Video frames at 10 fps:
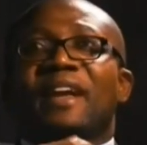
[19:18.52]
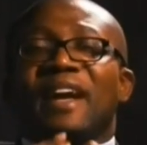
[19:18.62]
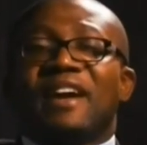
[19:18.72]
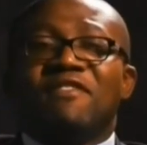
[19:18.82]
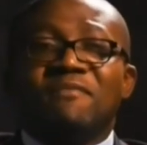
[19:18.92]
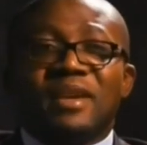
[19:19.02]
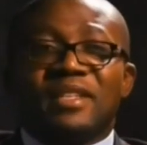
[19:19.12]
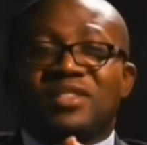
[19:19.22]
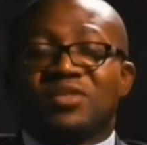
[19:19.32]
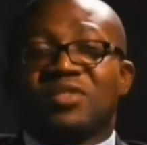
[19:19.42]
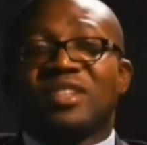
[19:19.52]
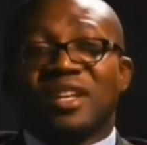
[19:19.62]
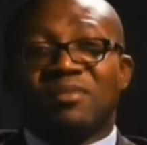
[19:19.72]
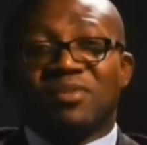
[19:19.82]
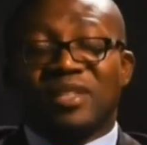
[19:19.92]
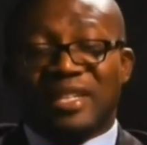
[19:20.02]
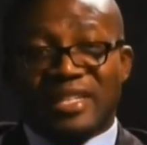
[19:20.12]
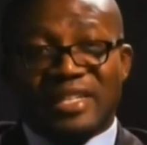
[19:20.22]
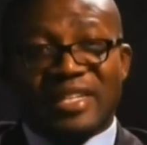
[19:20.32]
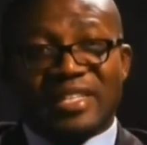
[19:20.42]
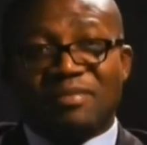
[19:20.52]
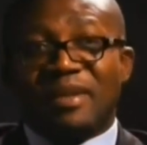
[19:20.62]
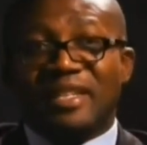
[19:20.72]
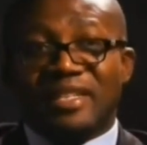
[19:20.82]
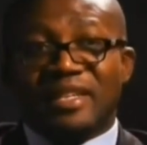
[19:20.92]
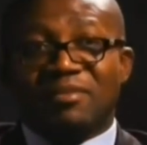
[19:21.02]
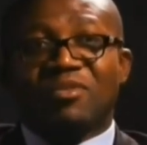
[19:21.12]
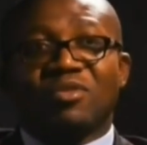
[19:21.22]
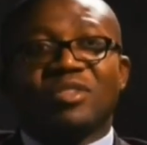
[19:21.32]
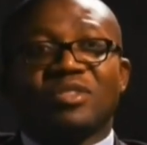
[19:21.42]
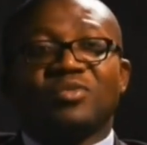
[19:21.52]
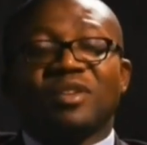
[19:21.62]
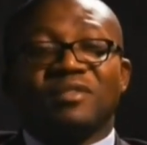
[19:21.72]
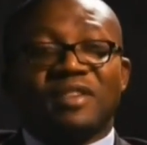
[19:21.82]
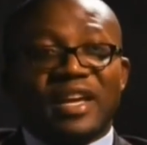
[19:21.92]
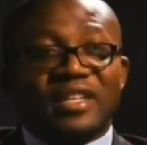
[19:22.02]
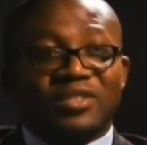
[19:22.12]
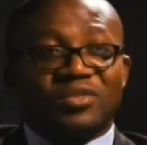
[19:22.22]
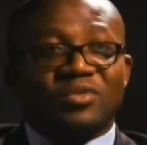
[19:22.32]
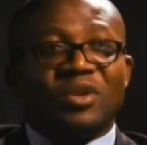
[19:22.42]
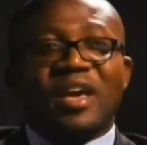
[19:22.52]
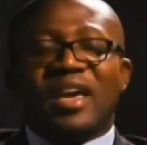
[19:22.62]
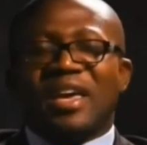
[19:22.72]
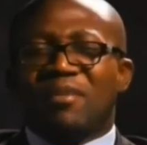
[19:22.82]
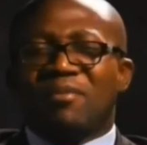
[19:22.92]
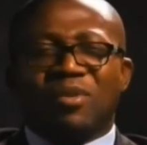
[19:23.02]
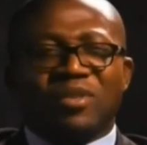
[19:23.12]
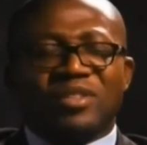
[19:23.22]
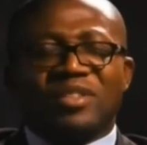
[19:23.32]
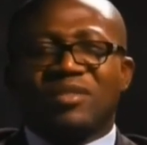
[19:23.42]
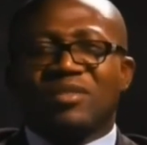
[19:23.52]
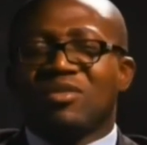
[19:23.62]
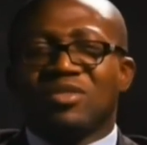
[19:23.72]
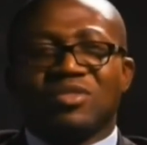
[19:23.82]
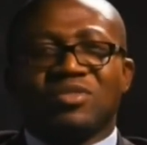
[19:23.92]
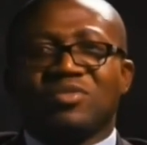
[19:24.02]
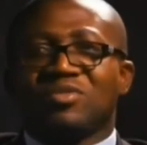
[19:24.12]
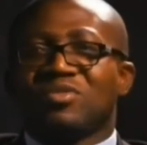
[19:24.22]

government social protection expenditure, because we have had to import close to